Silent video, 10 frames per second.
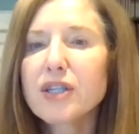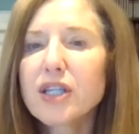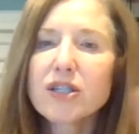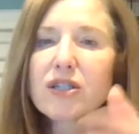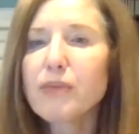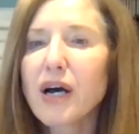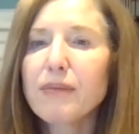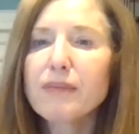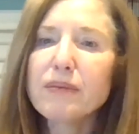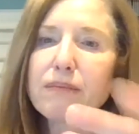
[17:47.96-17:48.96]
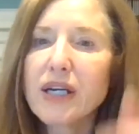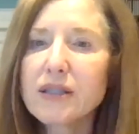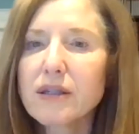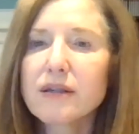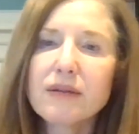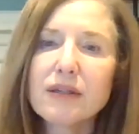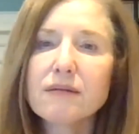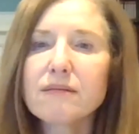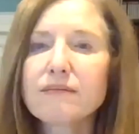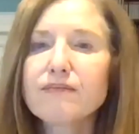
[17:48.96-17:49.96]
Melinda's will pop up in Butler,
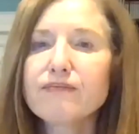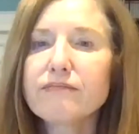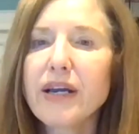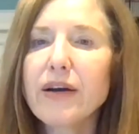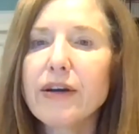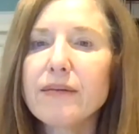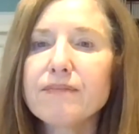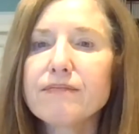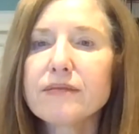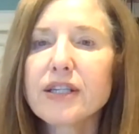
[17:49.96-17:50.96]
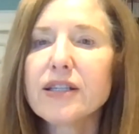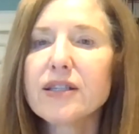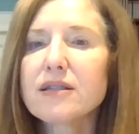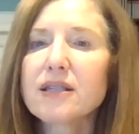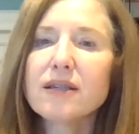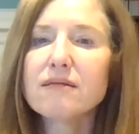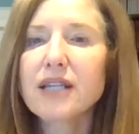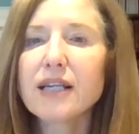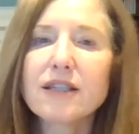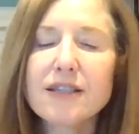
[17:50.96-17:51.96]
and Mary Lynn's in
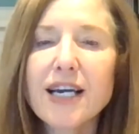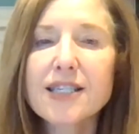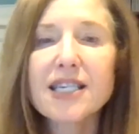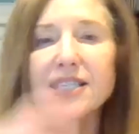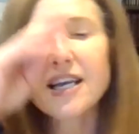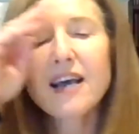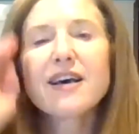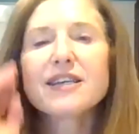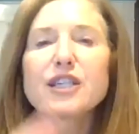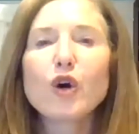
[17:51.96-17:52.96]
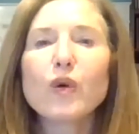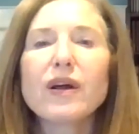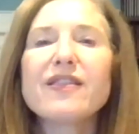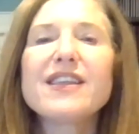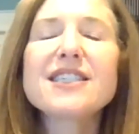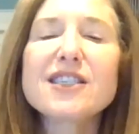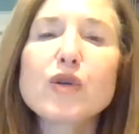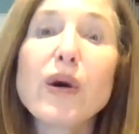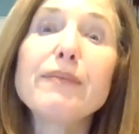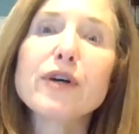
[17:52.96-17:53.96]
Denton, Texas. So this is
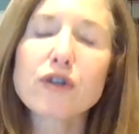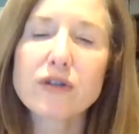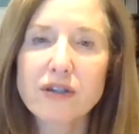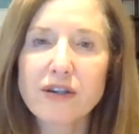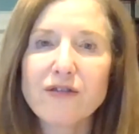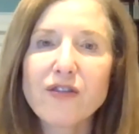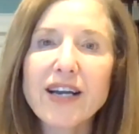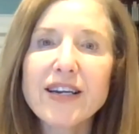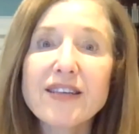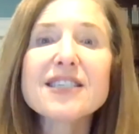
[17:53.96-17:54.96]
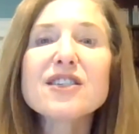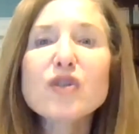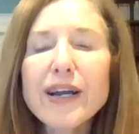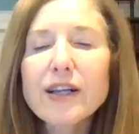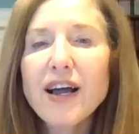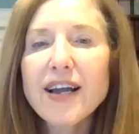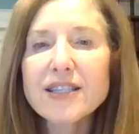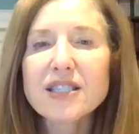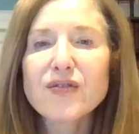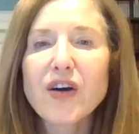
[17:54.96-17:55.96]
the way builders are going to find it. This is the way
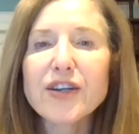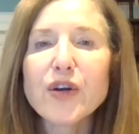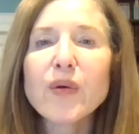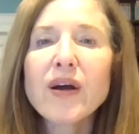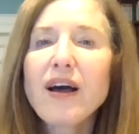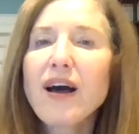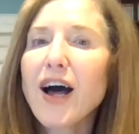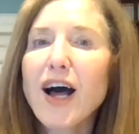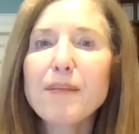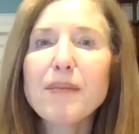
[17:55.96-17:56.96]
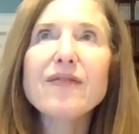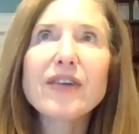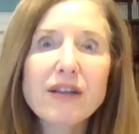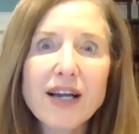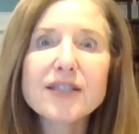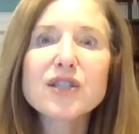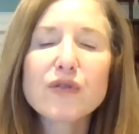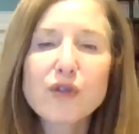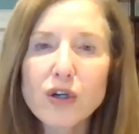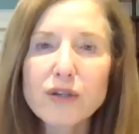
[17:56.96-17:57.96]
clients find you. I've had clients
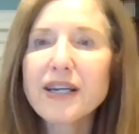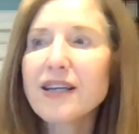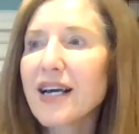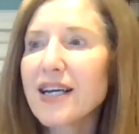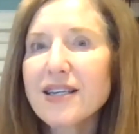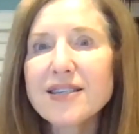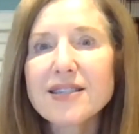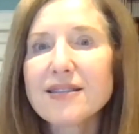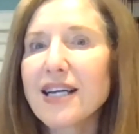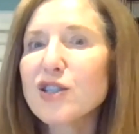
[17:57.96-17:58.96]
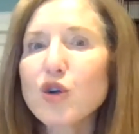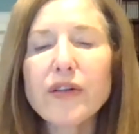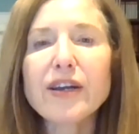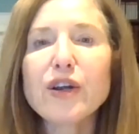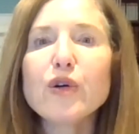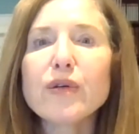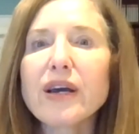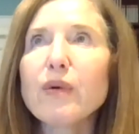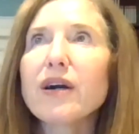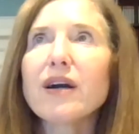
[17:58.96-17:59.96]
who've called me, and that's all they knew.